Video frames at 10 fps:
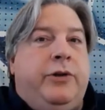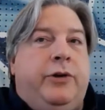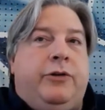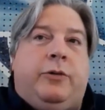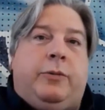
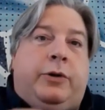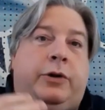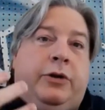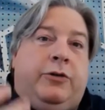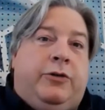There's some good
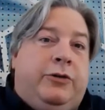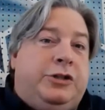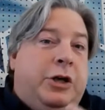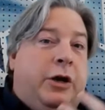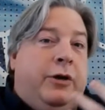
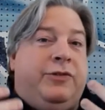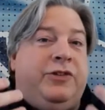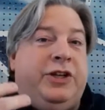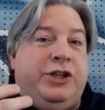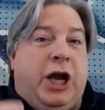usage of
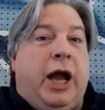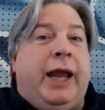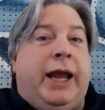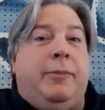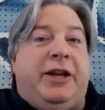
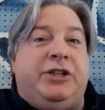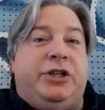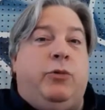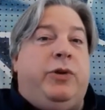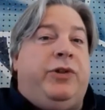CGI
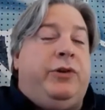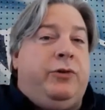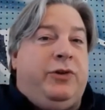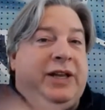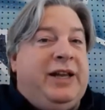animation with the
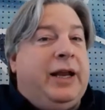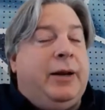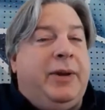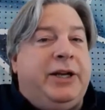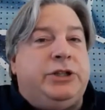2D
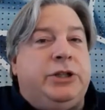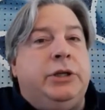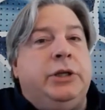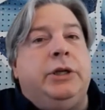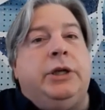animation,
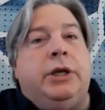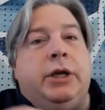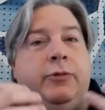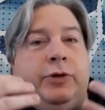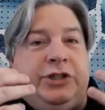
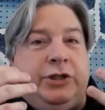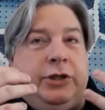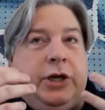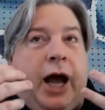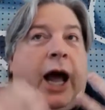which
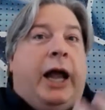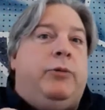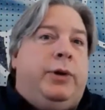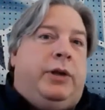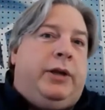I
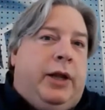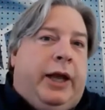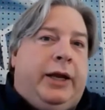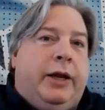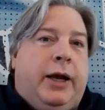really like.